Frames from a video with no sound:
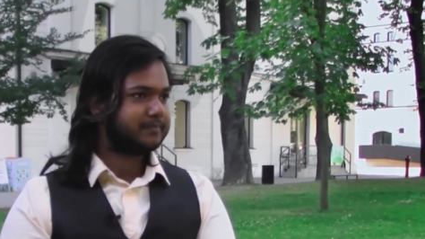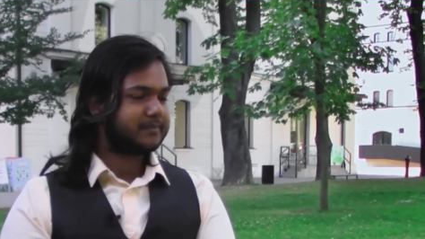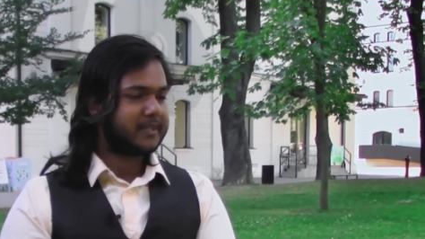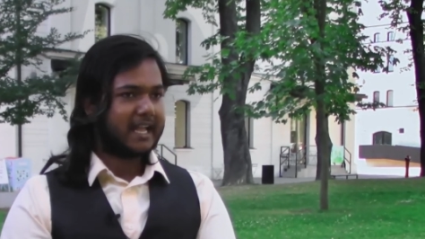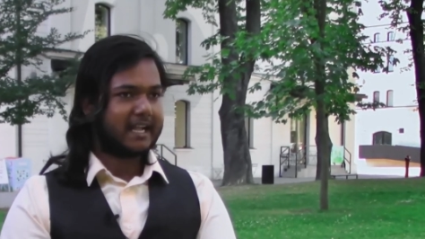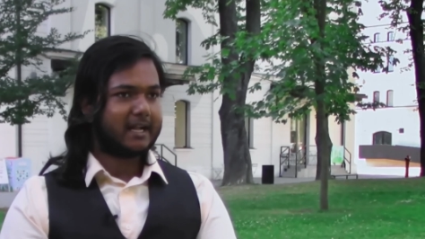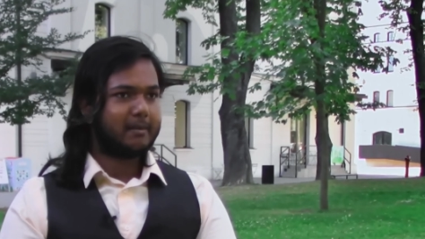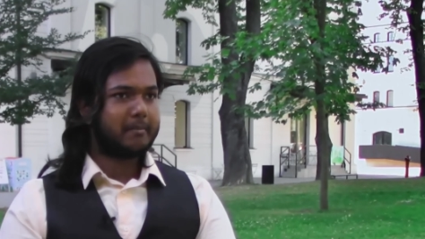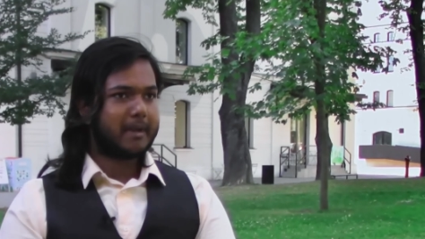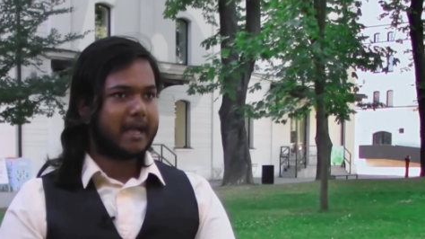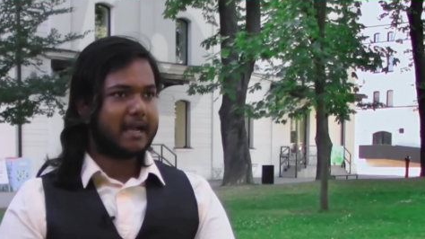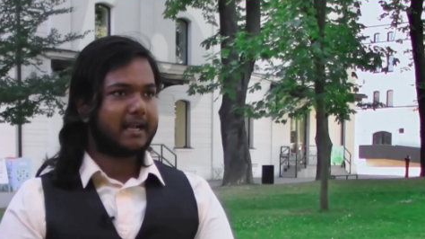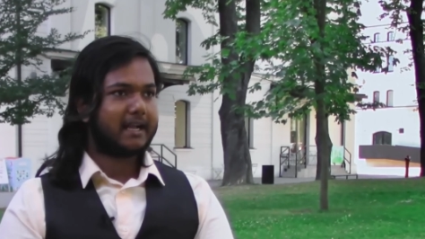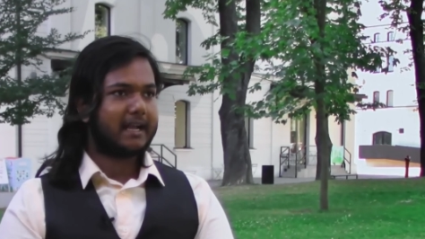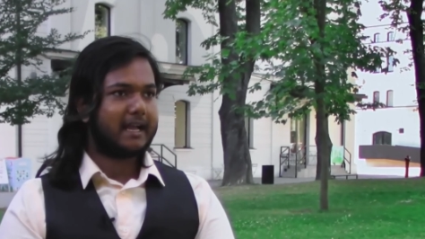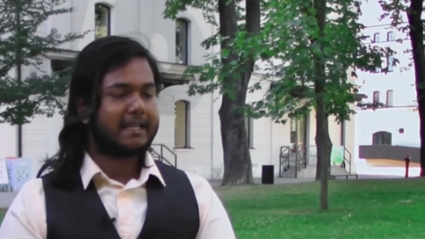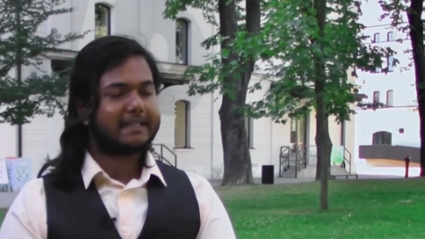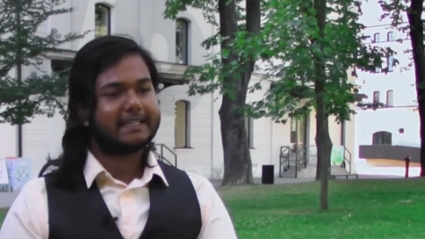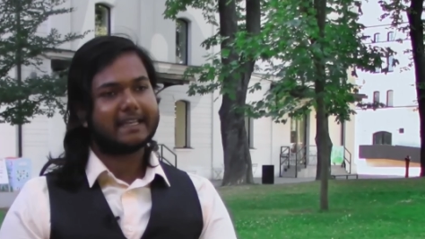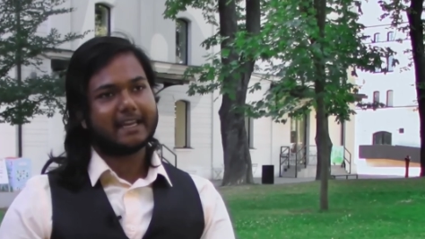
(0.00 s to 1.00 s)
I come back,
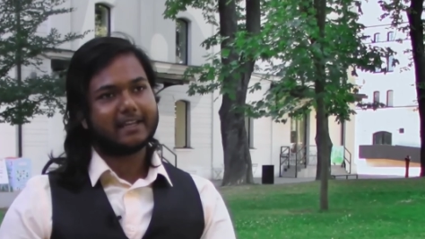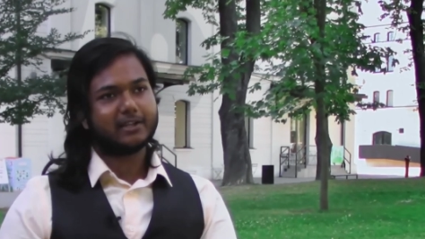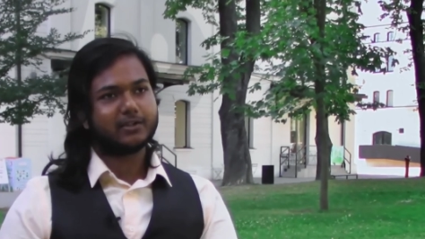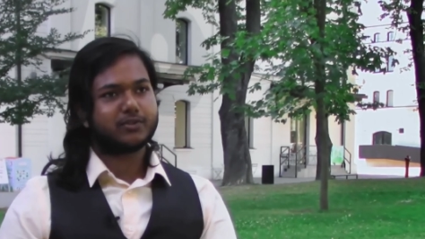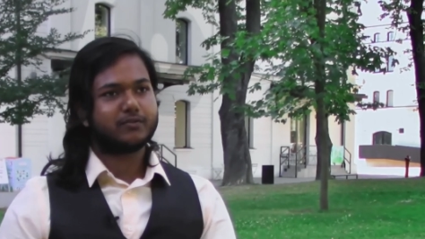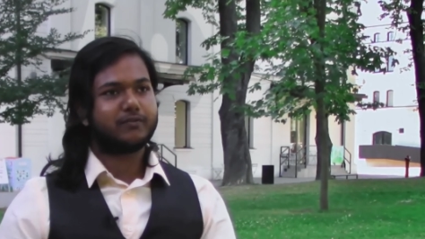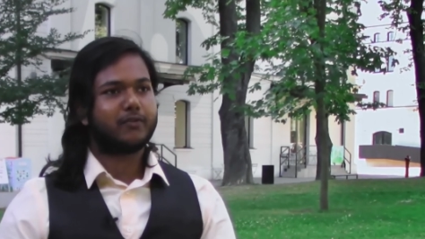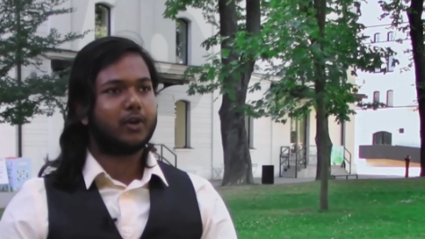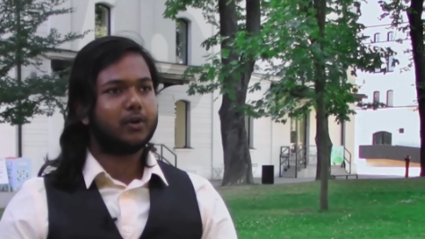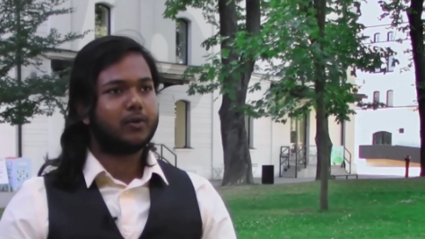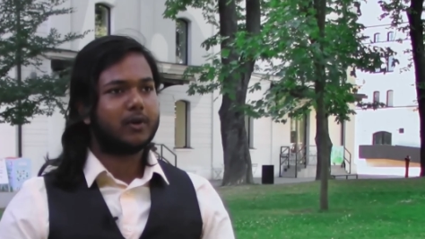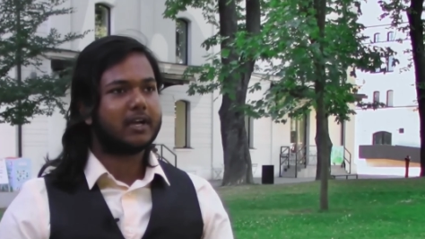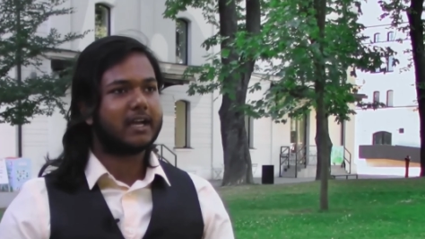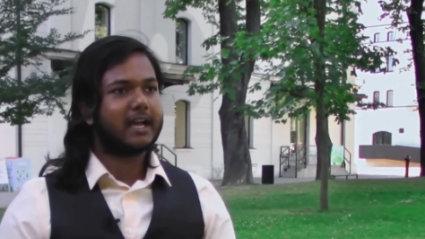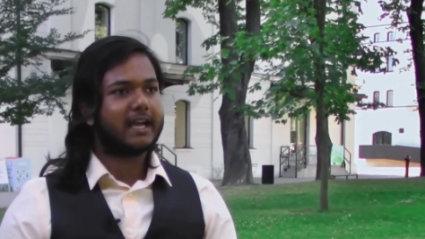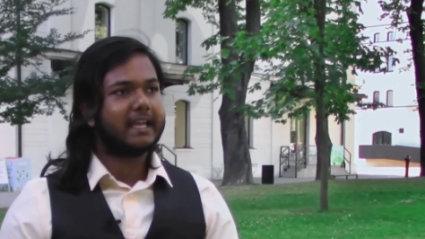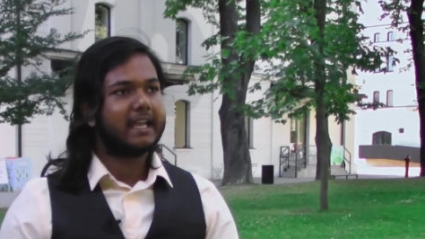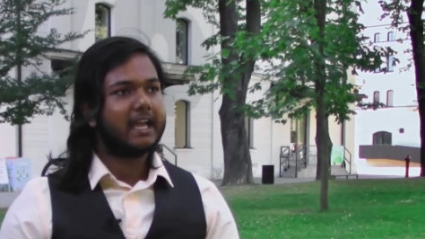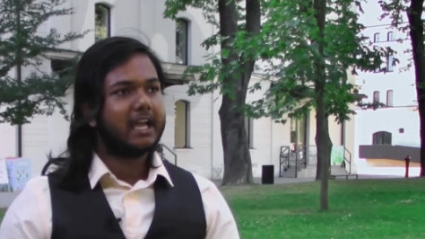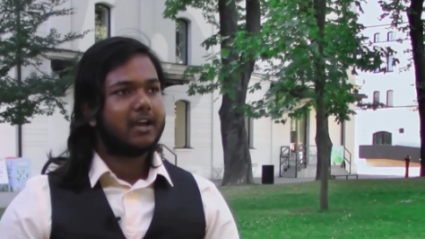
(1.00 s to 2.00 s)
and then I used to follow a
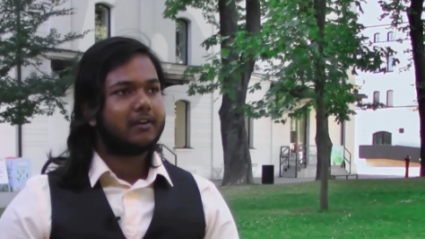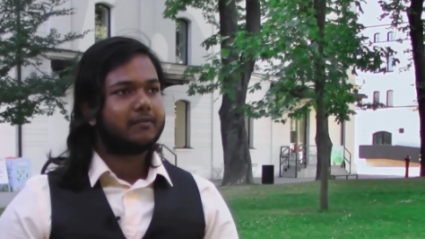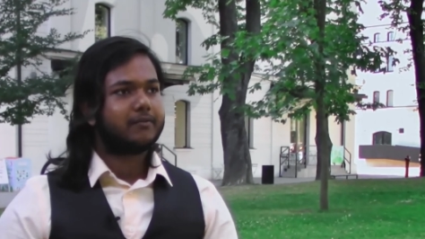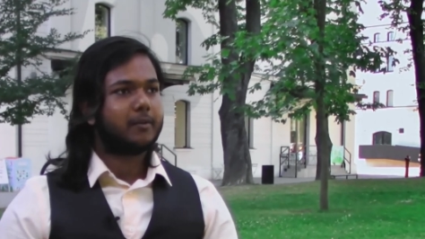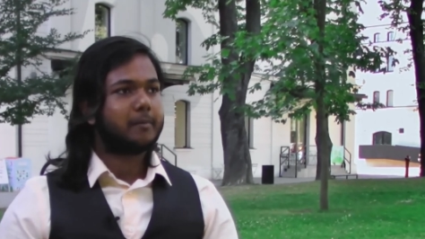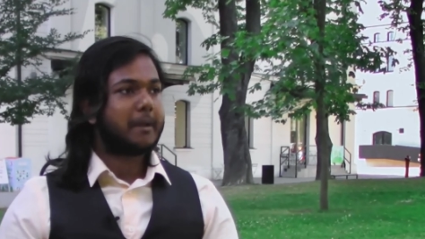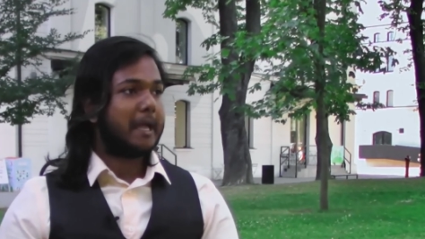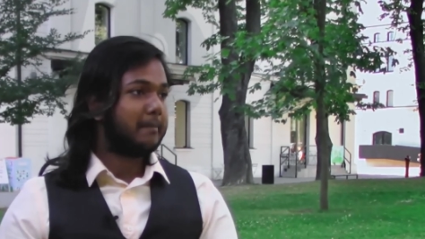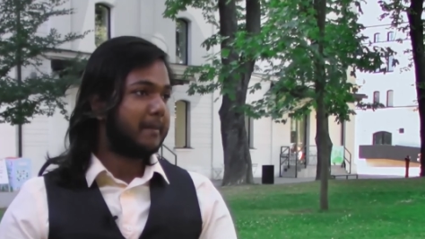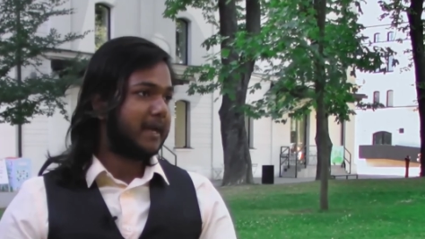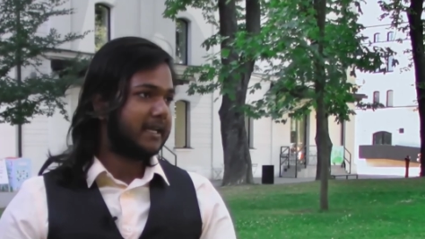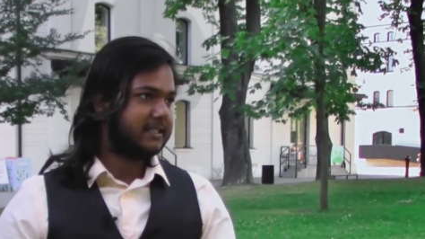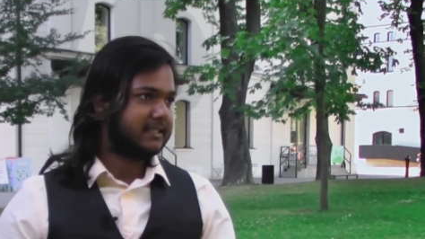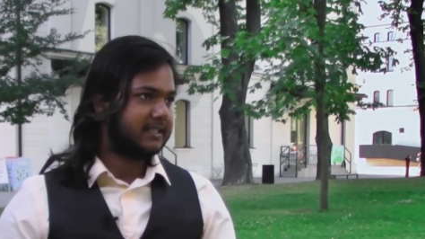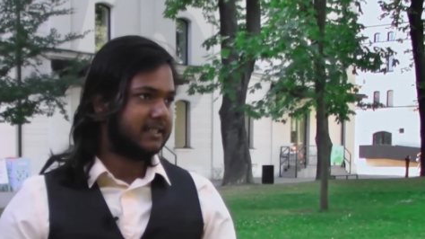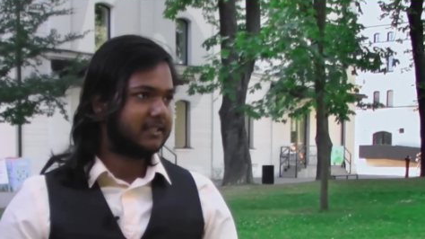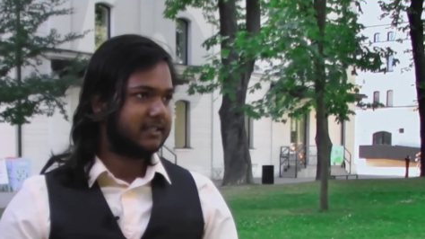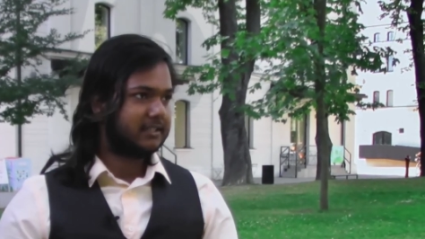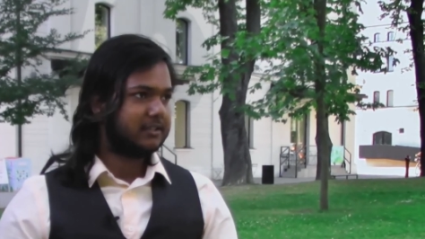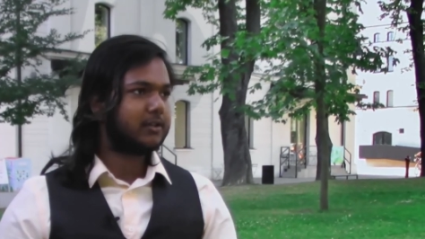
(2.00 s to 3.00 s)
guy from
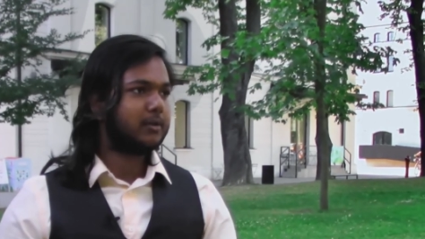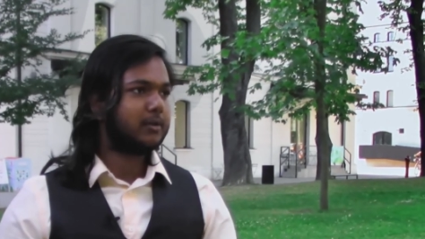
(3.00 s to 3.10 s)
MIT, you know,